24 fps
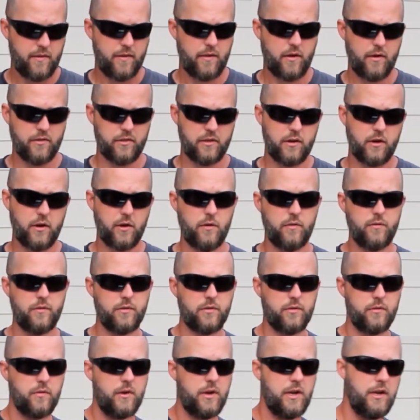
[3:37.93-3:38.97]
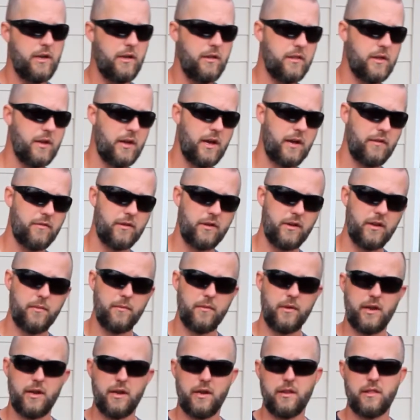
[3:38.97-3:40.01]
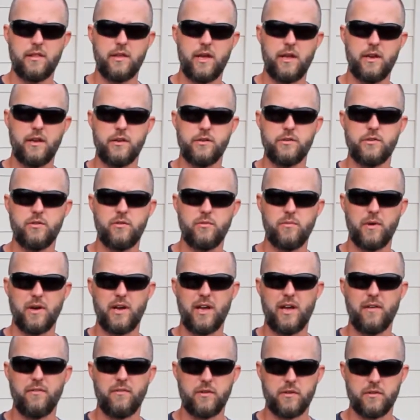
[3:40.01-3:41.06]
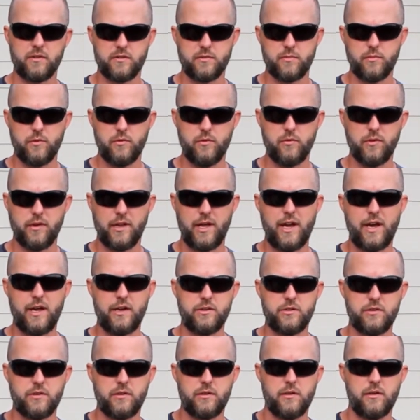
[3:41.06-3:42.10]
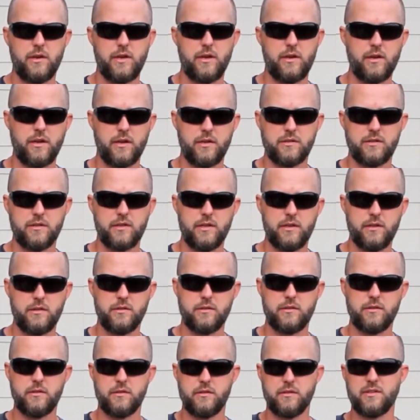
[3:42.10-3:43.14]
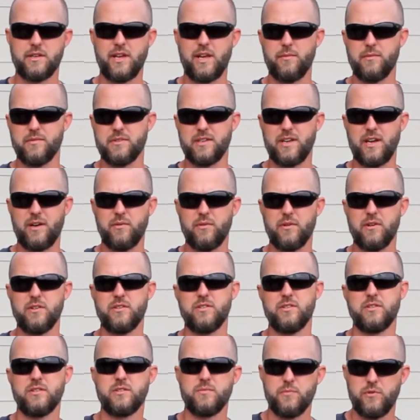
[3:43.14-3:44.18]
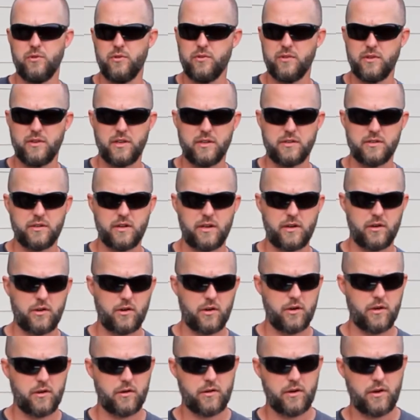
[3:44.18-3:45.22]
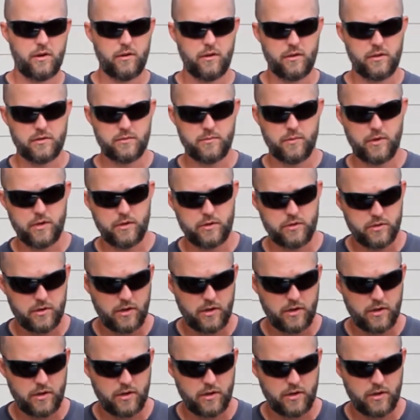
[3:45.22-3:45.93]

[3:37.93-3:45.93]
On the Nova 3, they have eliminated that issue by having a smooth latch. It does this, same as that one, it's just smooth and doesn't get caught on nearly as much.